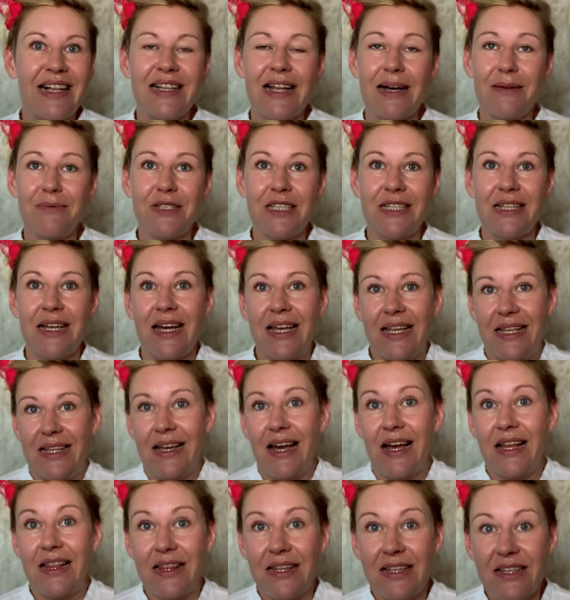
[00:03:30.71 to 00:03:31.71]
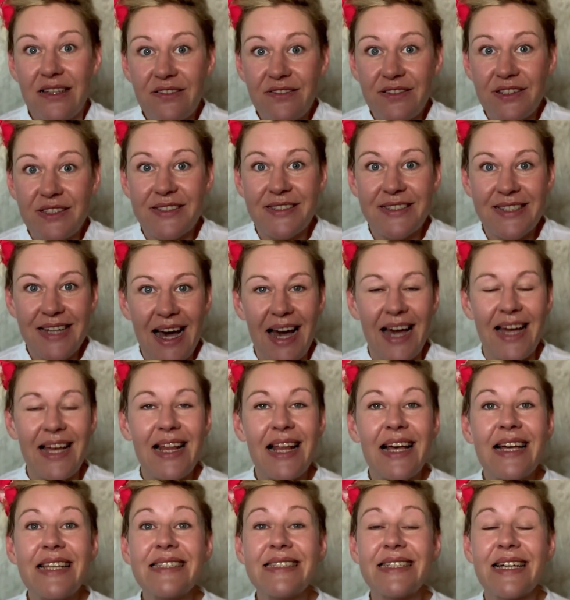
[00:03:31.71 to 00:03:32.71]
I live in
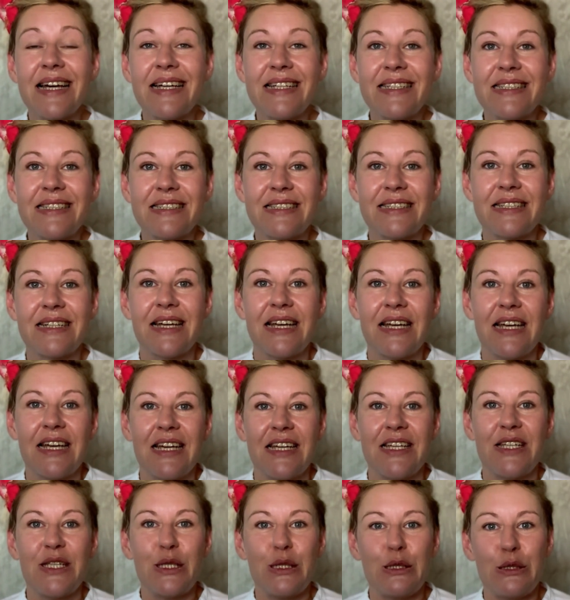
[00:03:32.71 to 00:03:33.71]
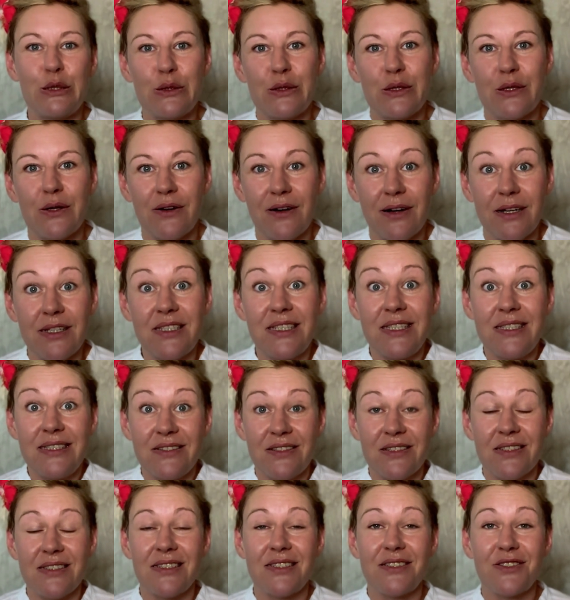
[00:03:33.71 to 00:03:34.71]
Thailand and, I eat on
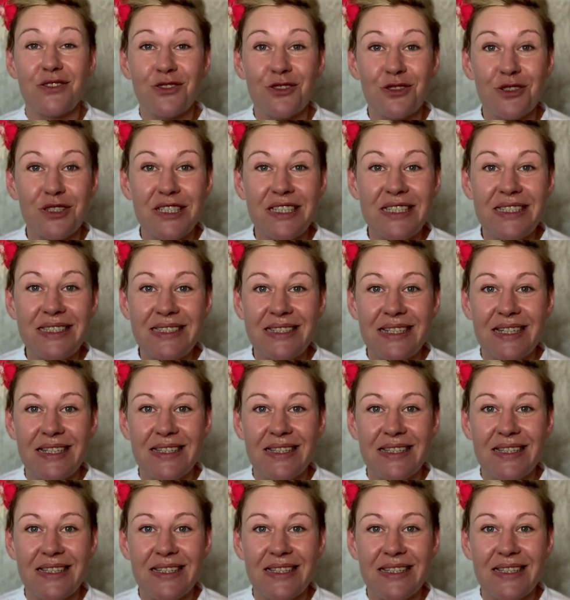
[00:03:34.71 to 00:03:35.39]
the street,